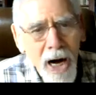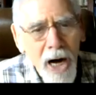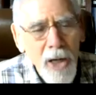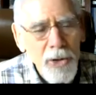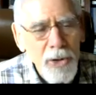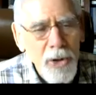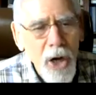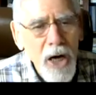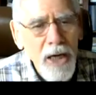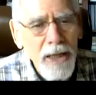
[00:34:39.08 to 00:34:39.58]

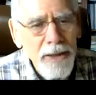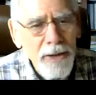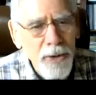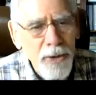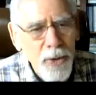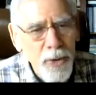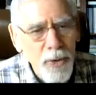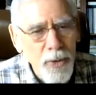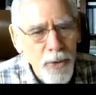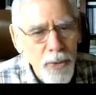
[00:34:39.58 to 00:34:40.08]
I'll talk
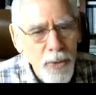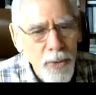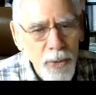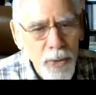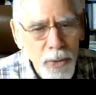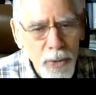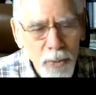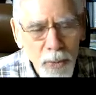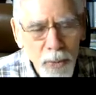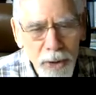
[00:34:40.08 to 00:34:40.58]
it
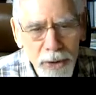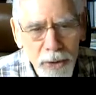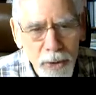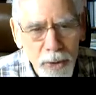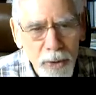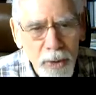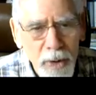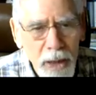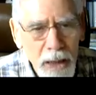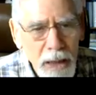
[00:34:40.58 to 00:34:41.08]
through with
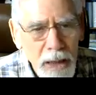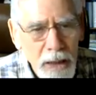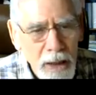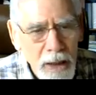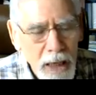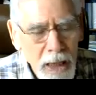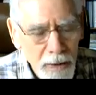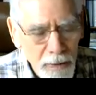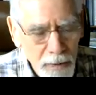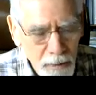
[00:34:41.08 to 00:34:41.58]
you
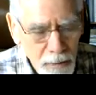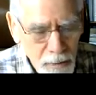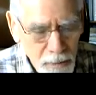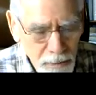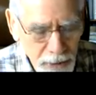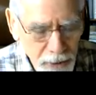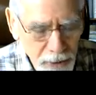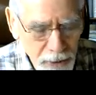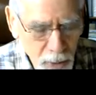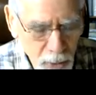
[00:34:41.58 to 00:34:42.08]

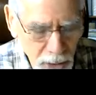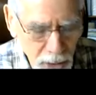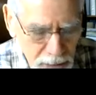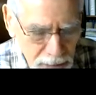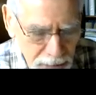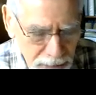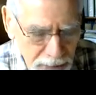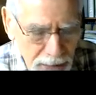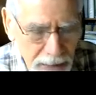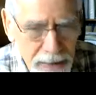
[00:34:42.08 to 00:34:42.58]
very
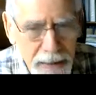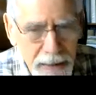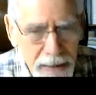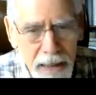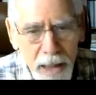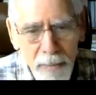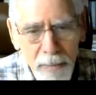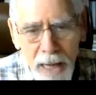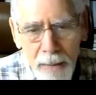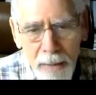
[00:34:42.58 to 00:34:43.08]
quickly, and
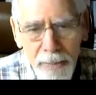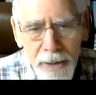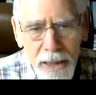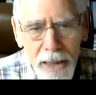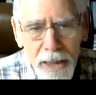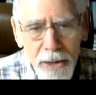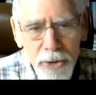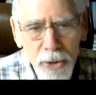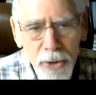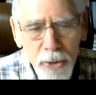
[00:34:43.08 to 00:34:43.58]
then I'm happy
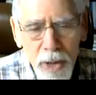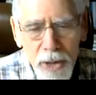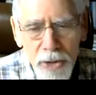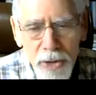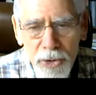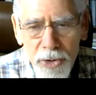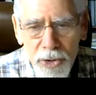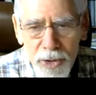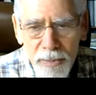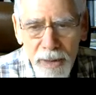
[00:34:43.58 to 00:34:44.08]
to answer
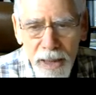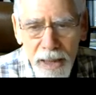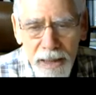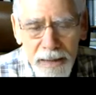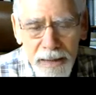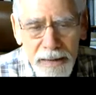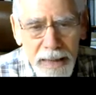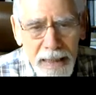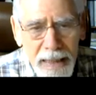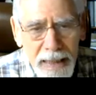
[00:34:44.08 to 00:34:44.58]
questions about
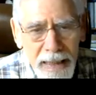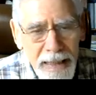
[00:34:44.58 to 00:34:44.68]
it.